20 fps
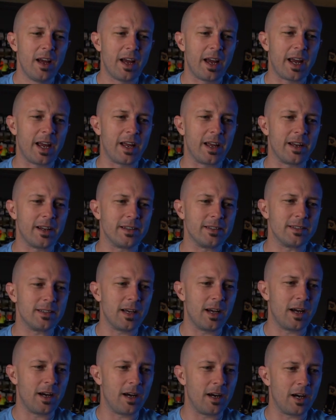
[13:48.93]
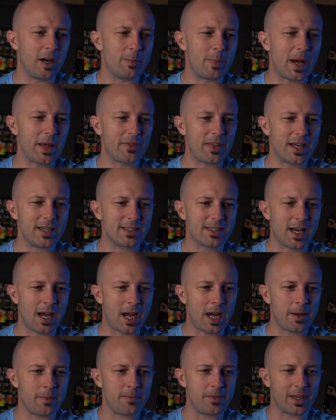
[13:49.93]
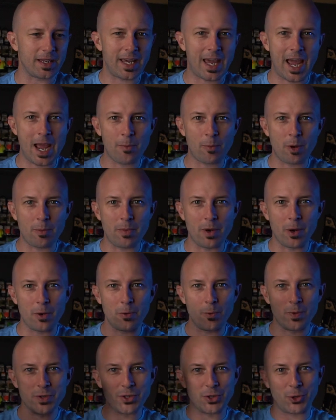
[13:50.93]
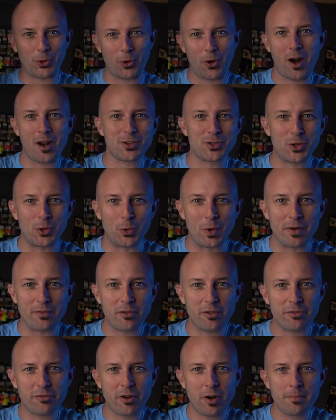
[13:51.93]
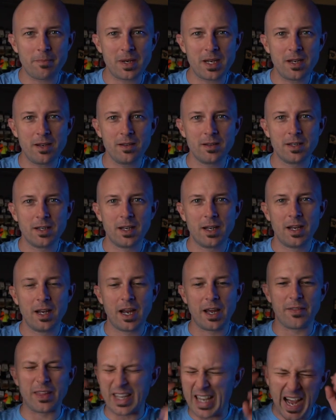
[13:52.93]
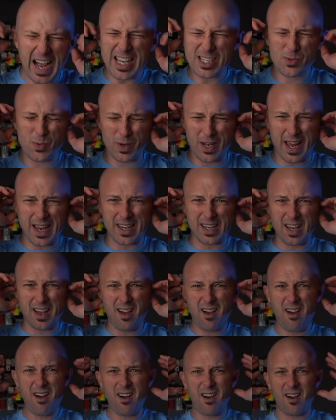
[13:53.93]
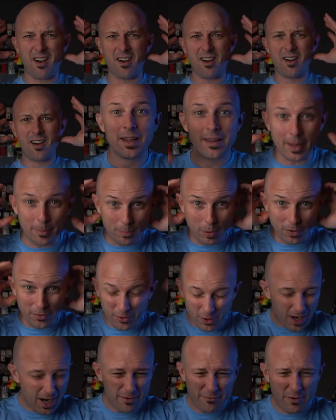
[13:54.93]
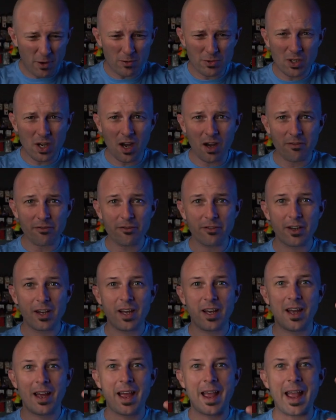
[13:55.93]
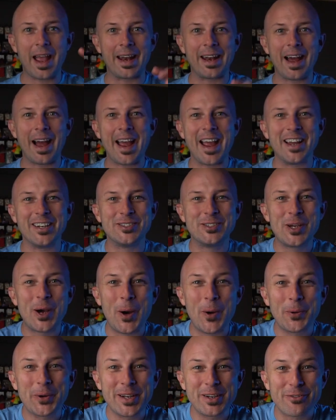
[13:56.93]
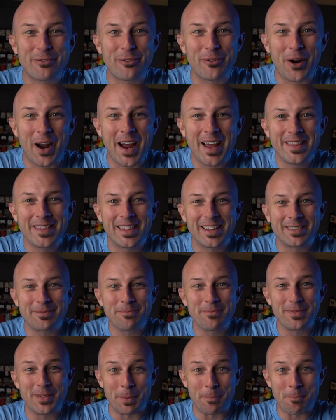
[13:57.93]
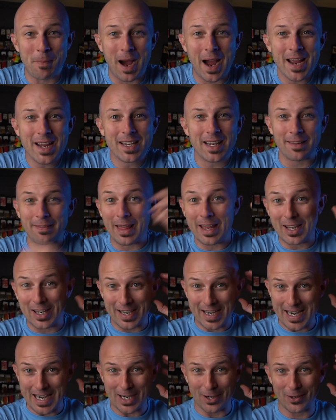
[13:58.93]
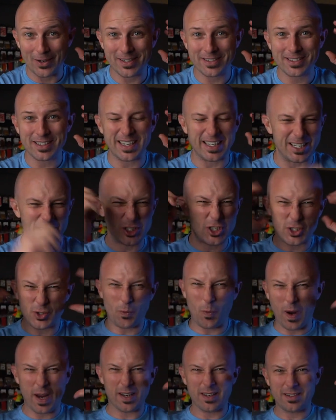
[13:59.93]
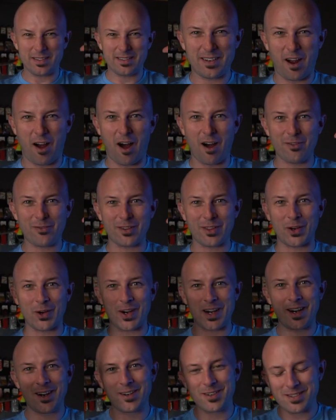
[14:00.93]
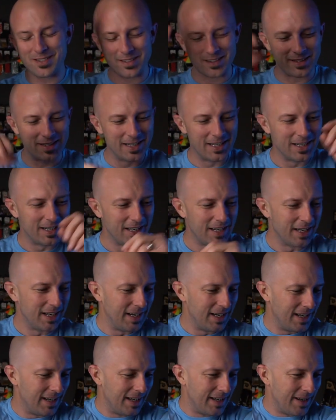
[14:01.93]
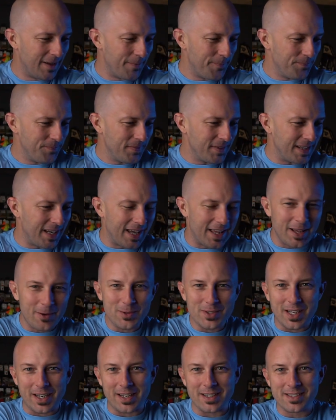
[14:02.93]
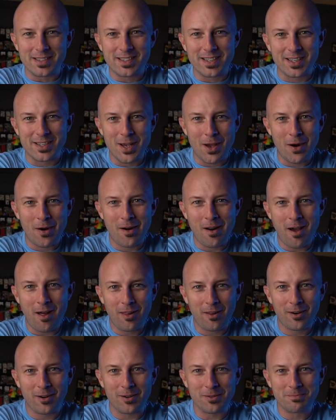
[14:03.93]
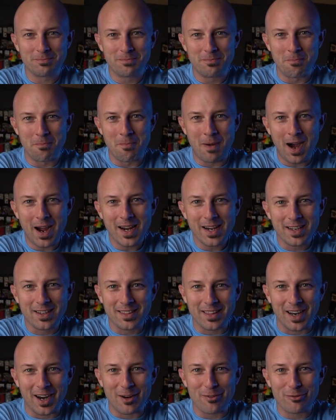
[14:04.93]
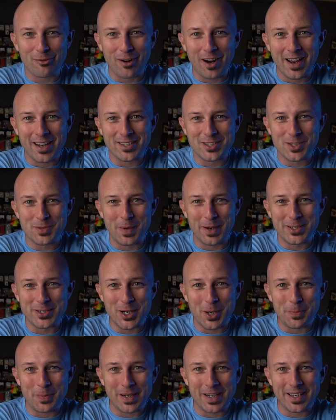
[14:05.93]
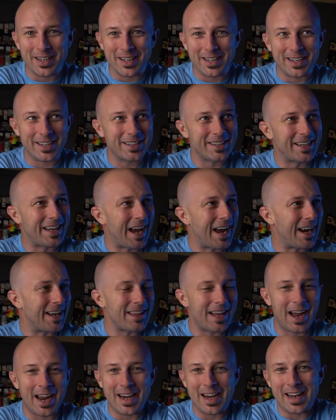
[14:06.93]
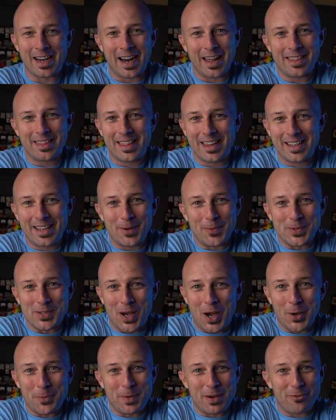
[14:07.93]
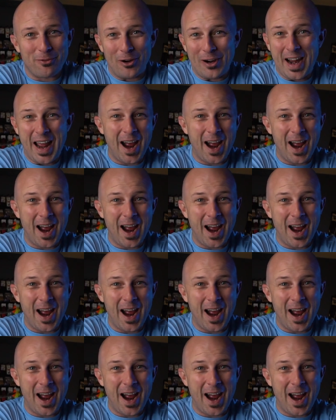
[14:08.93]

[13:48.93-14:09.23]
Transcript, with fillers: And about that time, the camera boat was across the river from me. The guys were like, "Oh." They pulled their headphones off, and I had totally fried the mic, and they could hear it, and it just went off in their ears. And yeah, that was like a $600 mic that I fried just by jumping in, and I think it was on me for an